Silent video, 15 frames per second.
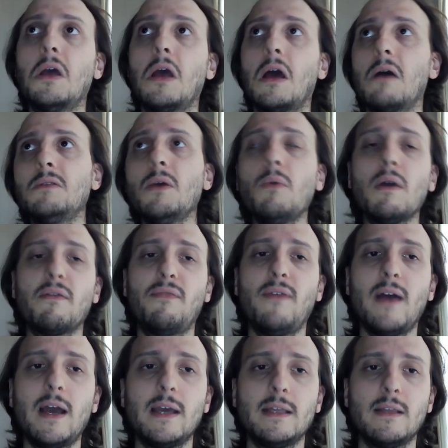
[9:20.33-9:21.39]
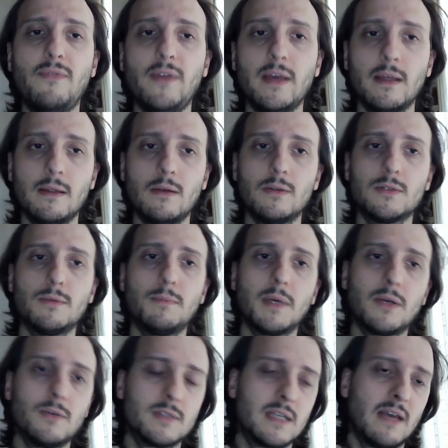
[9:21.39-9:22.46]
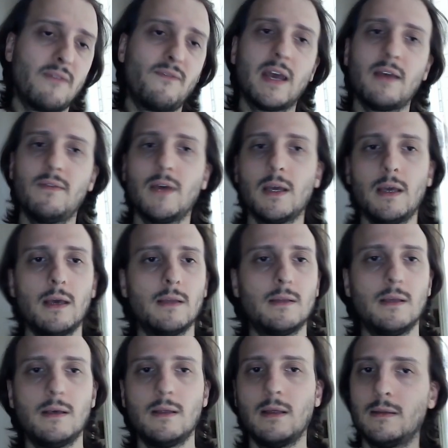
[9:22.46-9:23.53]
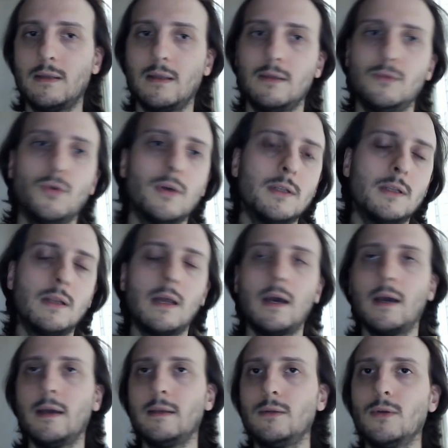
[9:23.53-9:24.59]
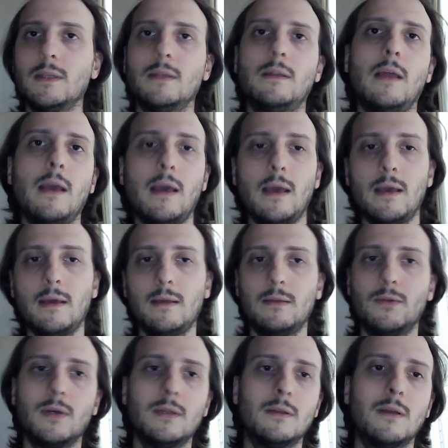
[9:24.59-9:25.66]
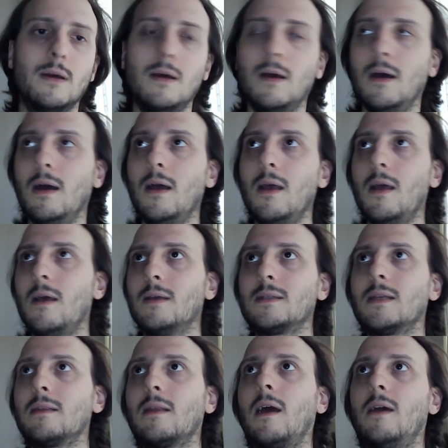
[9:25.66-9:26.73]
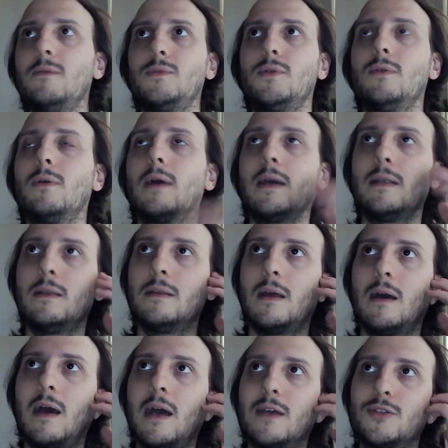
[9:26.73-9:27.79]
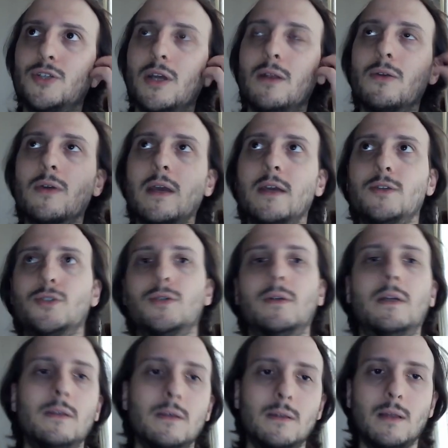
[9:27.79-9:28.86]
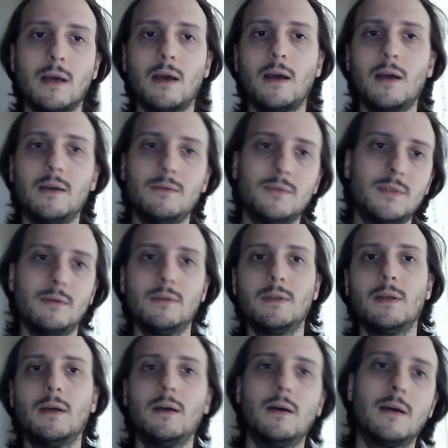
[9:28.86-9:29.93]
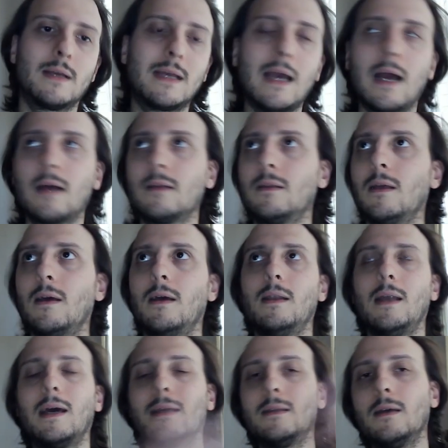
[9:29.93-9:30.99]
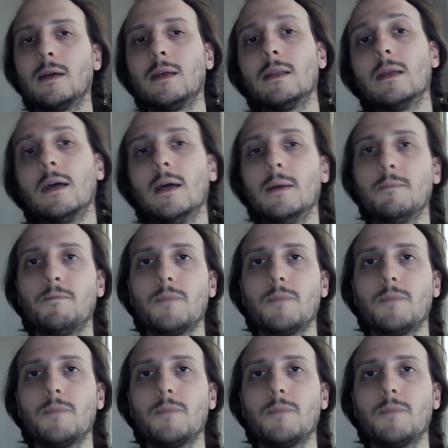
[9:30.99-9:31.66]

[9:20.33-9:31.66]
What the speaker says: they were fine, I think, also because they're very varied during the night, during the day, sometimes you are in an ancient location, other times in a garden, other in a